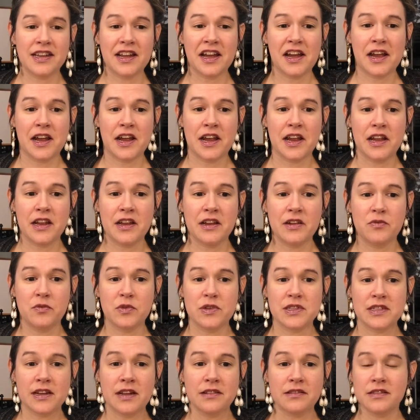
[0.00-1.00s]
I was
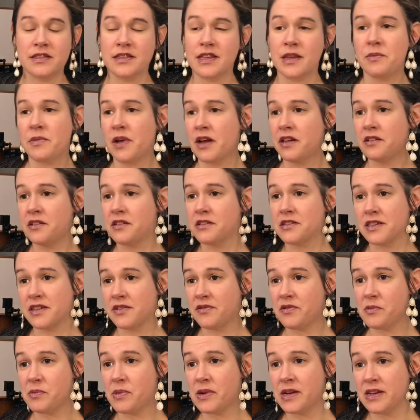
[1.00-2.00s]
not the same color as
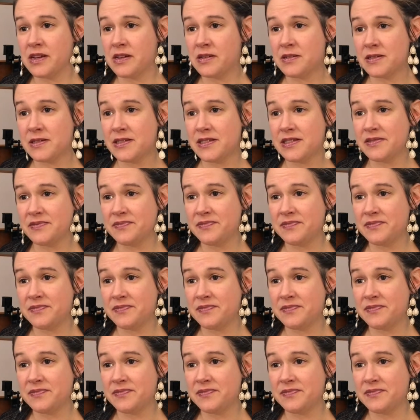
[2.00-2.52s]
everybody else.